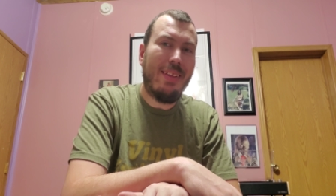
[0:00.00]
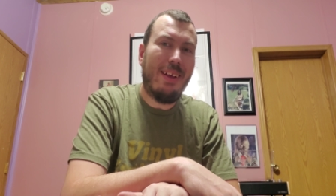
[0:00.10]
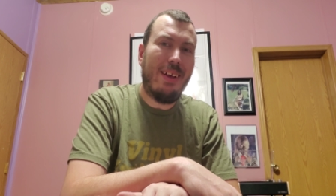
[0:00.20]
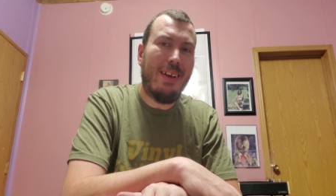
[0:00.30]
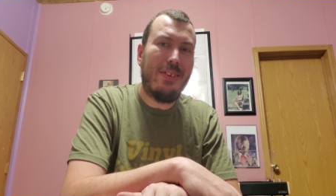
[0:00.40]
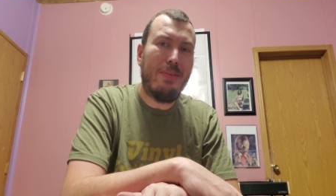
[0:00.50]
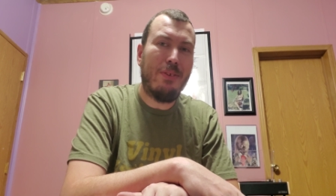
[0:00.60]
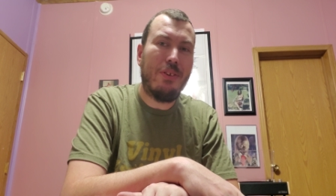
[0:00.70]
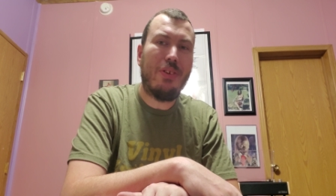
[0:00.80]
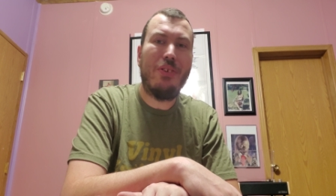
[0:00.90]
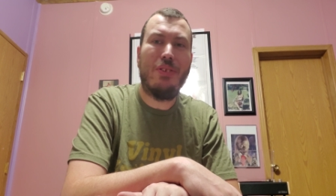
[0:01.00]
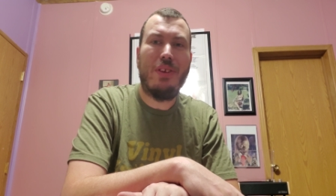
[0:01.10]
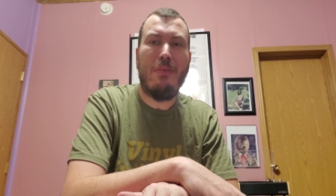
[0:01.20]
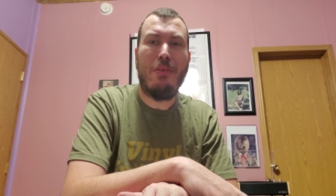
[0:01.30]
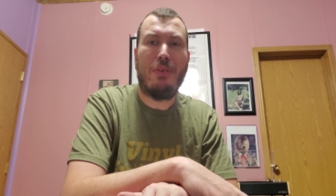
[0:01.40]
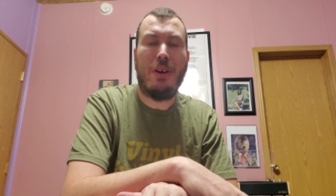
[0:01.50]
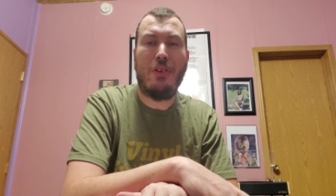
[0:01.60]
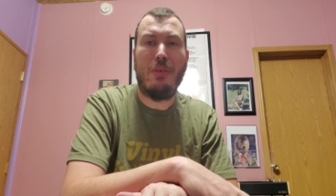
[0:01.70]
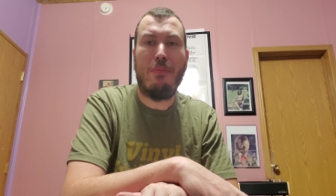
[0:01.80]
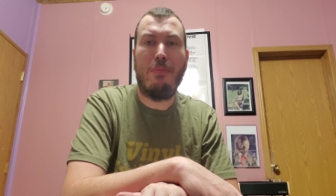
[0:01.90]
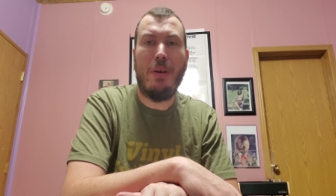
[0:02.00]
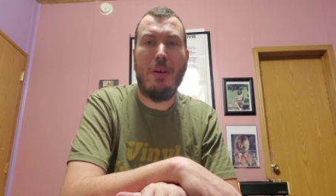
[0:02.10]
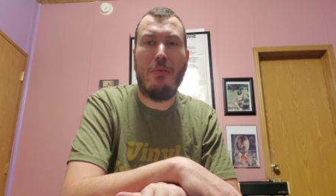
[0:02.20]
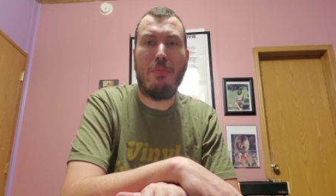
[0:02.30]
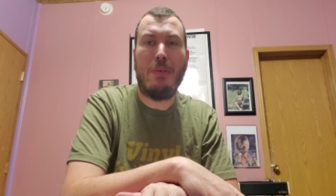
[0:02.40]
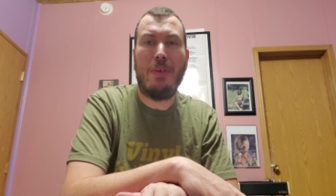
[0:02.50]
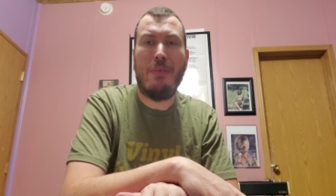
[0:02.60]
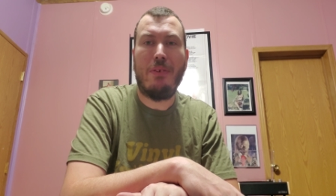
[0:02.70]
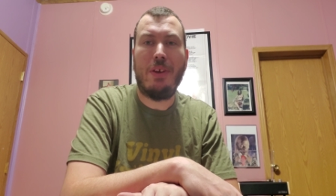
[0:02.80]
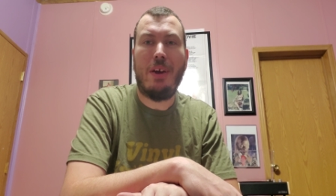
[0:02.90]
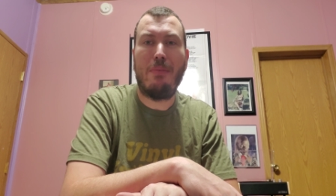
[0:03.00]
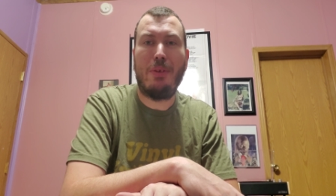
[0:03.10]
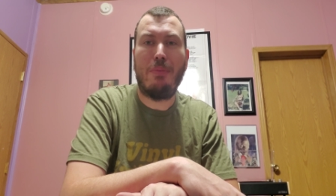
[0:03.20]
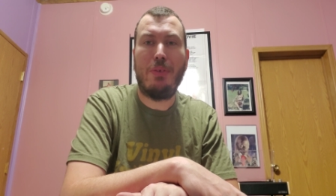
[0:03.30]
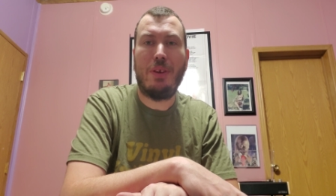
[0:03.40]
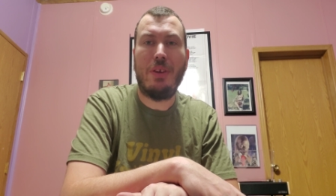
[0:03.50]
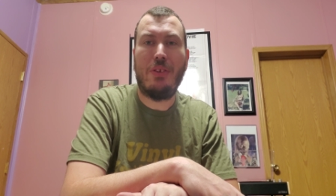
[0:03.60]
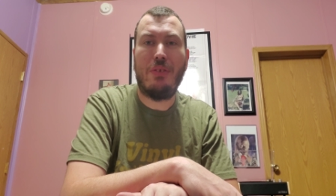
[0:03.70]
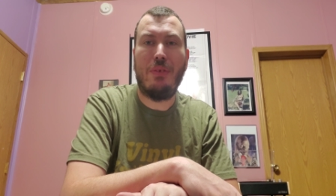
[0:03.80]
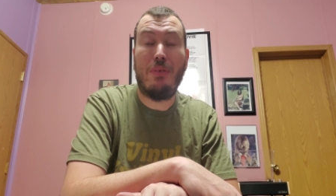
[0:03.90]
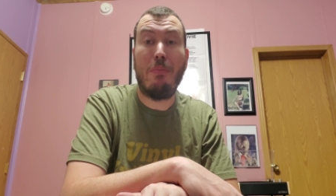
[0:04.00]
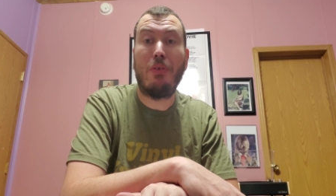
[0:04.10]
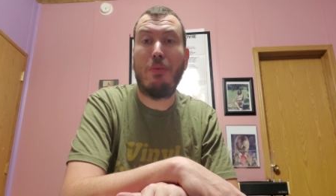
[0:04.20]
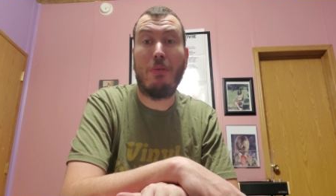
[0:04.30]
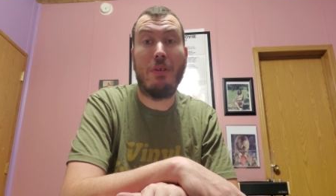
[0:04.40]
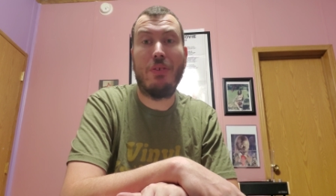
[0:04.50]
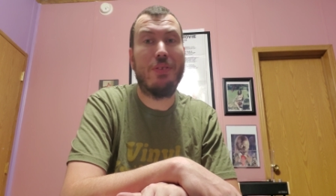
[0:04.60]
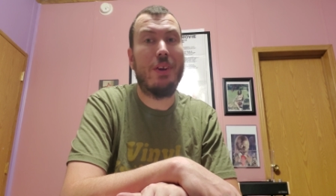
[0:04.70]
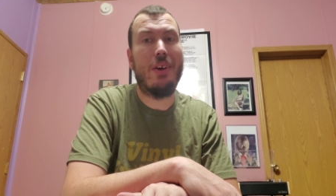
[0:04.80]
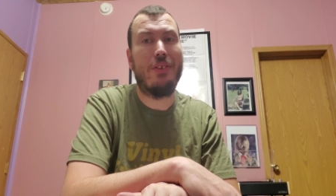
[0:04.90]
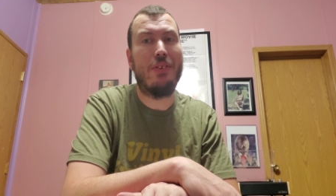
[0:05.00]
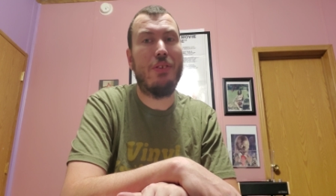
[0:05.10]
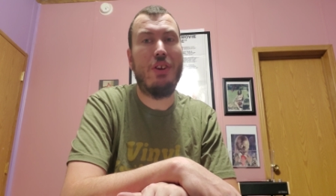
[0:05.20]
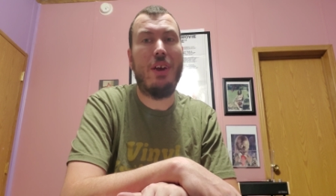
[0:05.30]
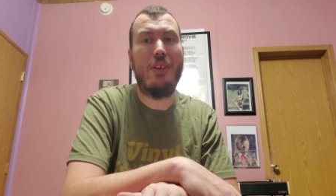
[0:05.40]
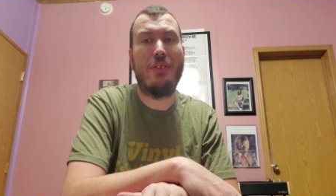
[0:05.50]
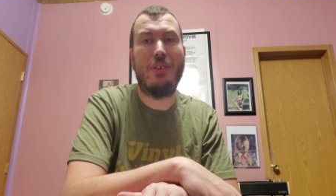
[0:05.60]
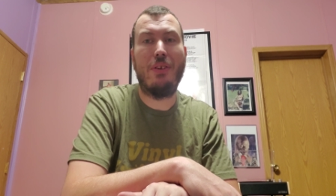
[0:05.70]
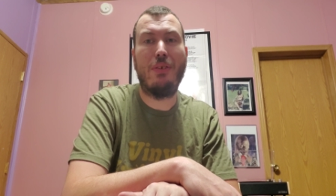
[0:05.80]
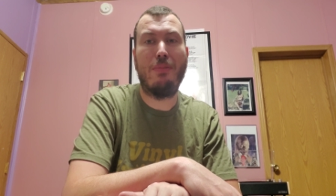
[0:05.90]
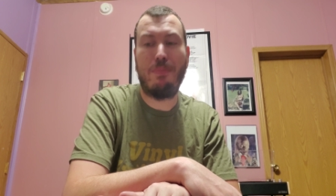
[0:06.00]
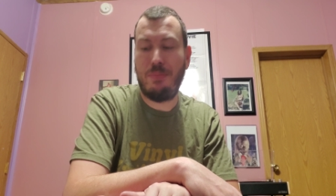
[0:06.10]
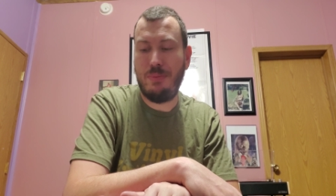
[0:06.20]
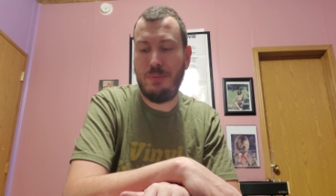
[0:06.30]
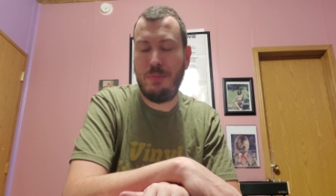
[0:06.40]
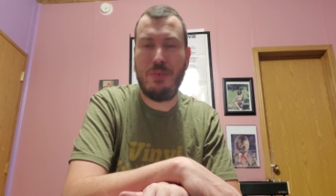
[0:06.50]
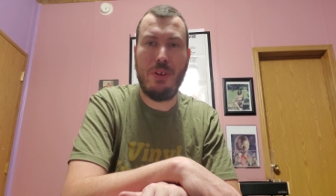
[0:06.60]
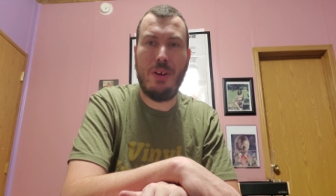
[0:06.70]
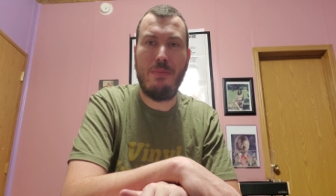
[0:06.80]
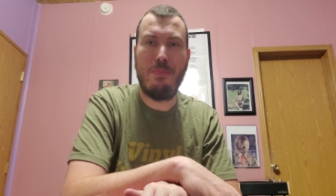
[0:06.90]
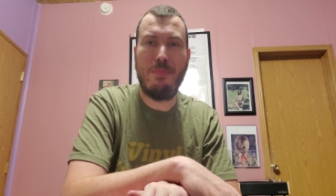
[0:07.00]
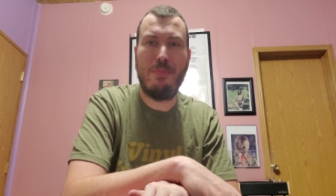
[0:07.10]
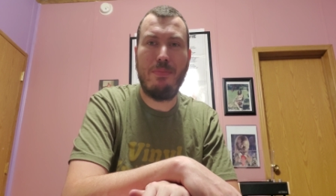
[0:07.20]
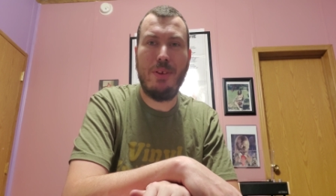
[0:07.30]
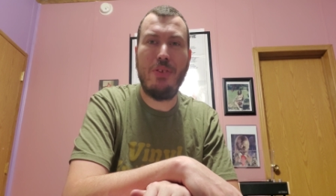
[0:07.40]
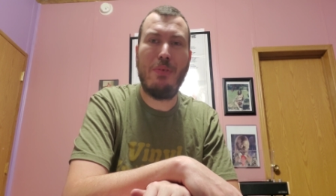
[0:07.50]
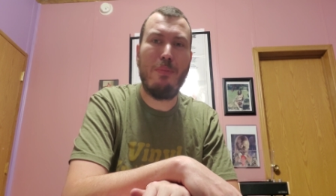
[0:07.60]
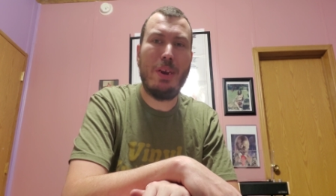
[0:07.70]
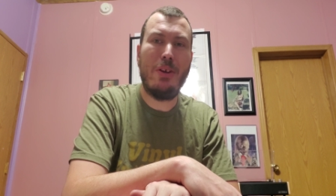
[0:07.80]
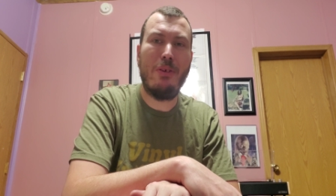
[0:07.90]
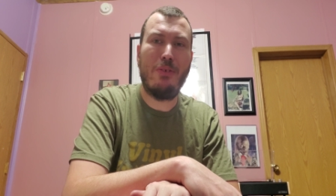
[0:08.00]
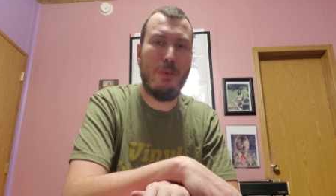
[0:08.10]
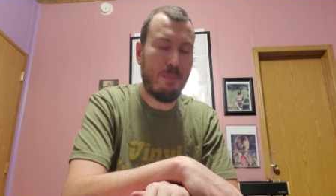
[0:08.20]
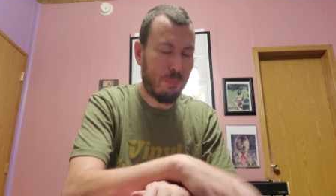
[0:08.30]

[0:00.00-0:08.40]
the 60s and 70s are actually one of my favorite times in music history for multiple reasons, and not just jazz. So it's easy for me to go to.